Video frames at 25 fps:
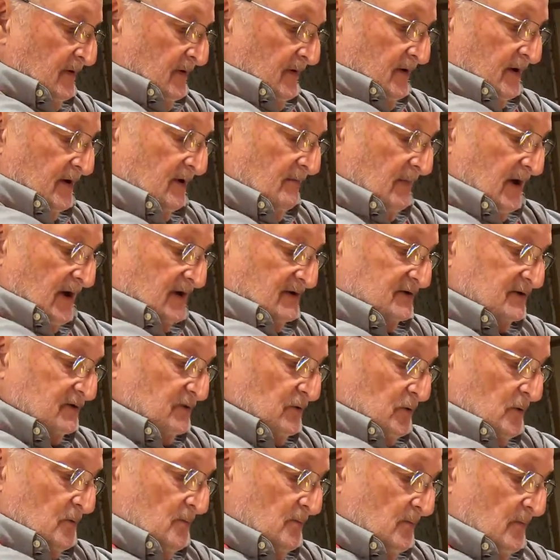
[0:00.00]
in my
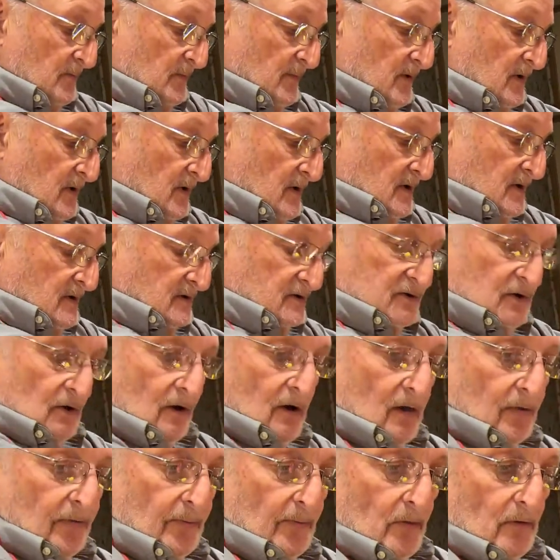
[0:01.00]
soup, so
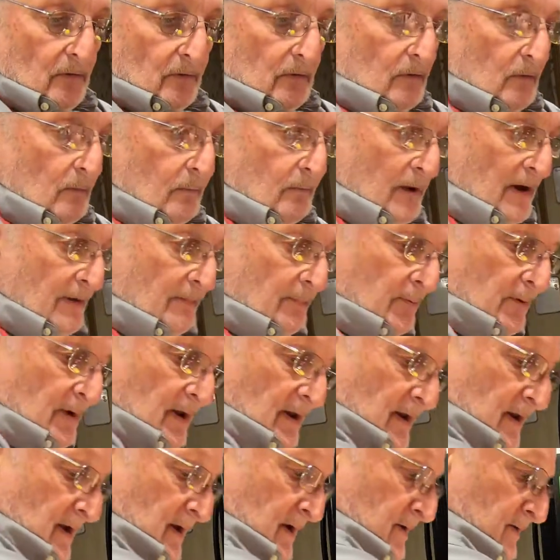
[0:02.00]
I'll throw a little pepper
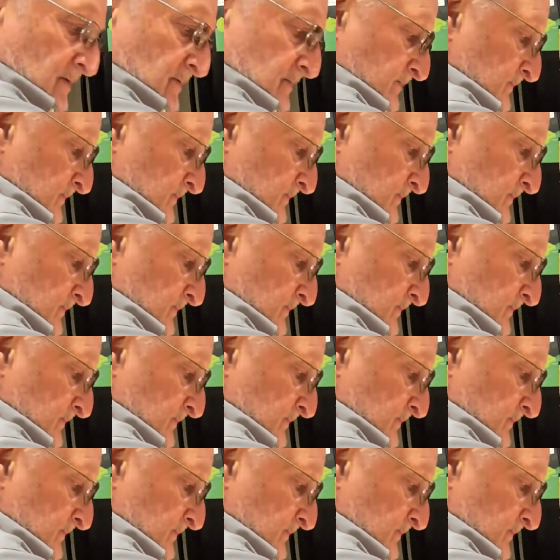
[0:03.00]
in there.